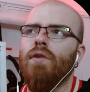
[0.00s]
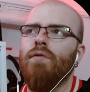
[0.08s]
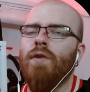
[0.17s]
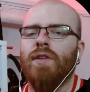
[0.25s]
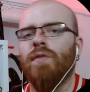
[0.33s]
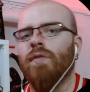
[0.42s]

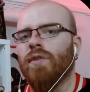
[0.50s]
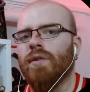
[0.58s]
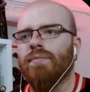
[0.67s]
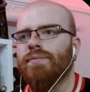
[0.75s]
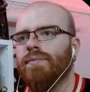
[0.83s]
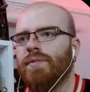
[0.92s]
50-50.
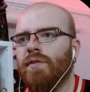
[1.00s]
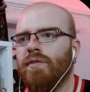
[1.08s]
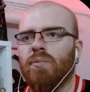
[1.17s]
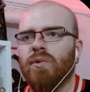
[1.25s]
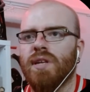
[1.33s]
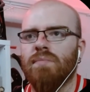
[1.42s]

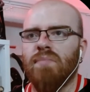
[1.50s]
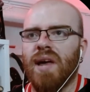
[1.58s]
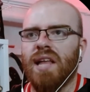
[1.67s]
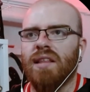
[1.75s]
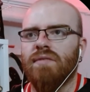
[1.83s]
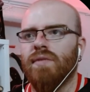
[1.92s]
50%
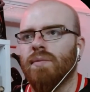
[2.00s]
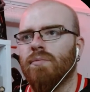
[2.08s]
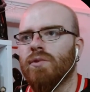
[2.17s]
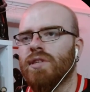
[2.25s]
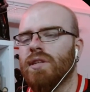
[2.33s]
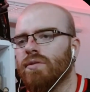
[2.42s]
bad,
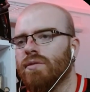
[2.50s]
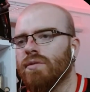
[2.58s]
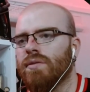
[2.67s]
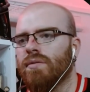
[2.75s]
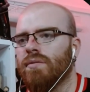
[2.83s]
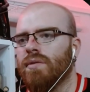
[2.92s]
50%
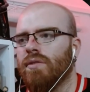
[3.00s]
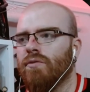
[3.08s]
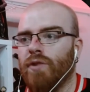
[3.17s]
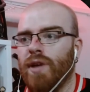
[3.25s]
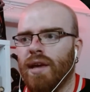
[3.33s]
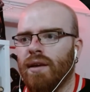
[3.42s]
good.
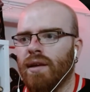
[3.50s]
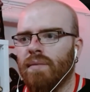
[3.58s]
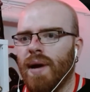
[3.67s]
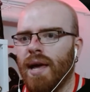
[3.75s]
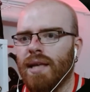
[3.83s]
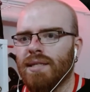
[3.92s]
Rick, in
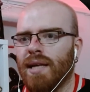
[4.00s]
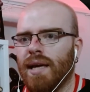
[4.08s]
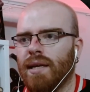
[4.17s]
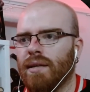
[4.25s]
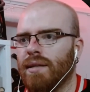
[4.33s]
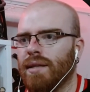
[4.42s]
my eyes, is
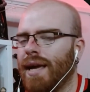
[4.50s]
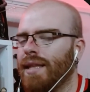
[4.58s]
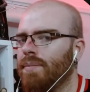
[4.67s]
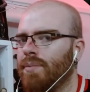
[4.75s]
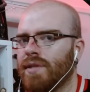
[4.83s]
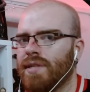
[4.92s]
like
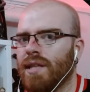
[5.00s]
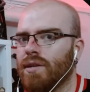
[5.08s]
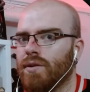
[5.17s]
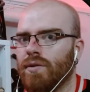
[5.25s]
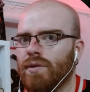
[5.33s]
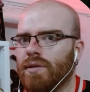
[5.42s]

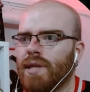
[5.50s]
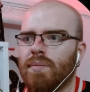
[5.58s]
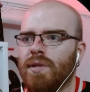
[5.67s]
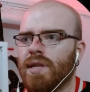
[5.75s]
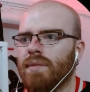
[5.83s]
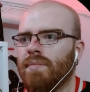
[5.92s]
90% good,
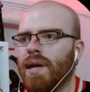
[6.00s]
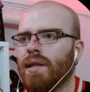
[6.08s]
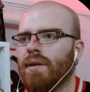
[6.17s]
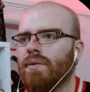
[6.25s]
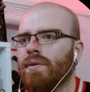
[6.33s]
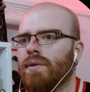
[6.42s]
10% bad.
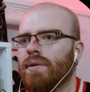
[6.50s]
You know?